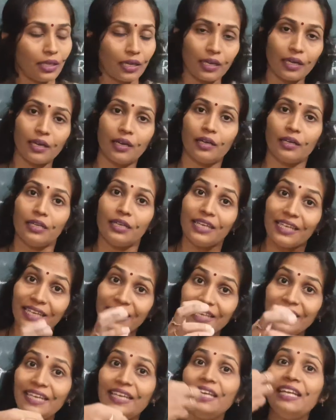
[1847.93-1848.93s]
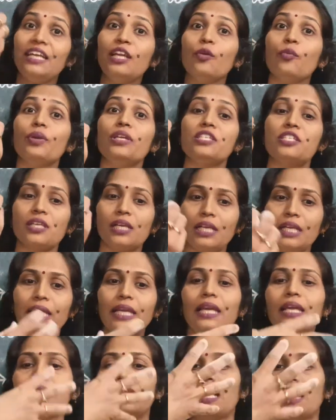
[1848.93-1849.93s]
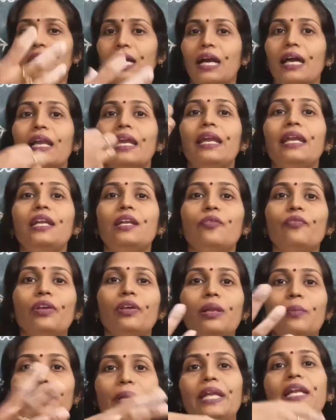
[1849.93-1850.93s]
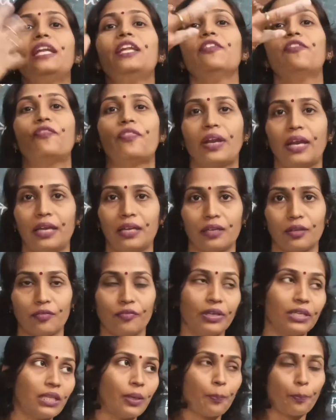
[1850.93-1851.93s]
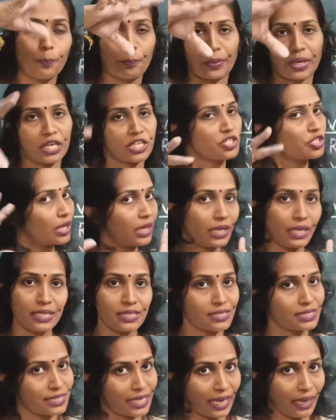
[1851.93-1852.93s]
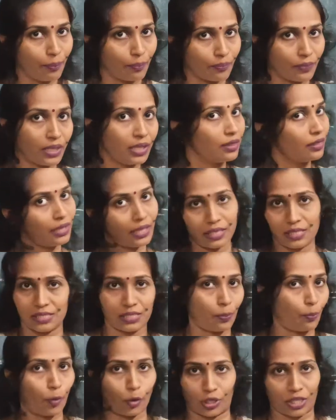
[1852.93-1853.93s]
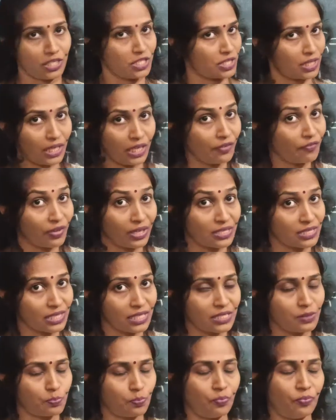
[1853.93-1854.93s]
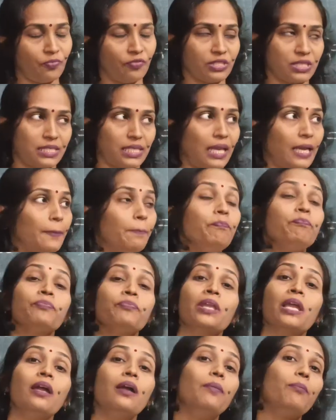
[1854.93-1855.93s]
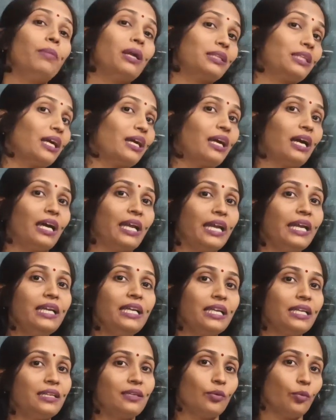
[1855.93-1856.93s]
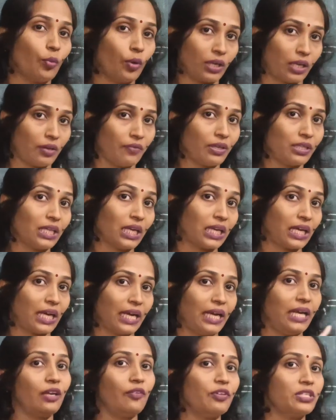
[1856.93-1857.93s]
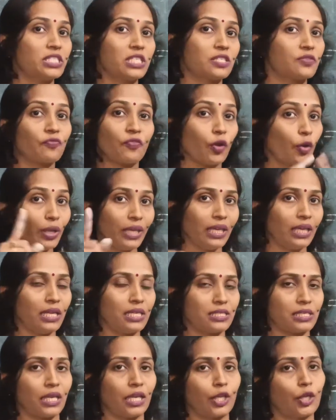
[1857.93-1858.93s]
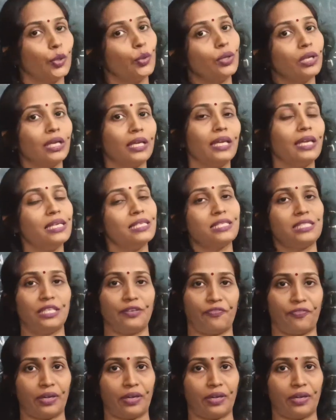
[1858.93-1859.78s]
the individually the current will be different, where the pressure is same, there is a potential difference is same, but the current, whatever the current which is flowing in a circuit is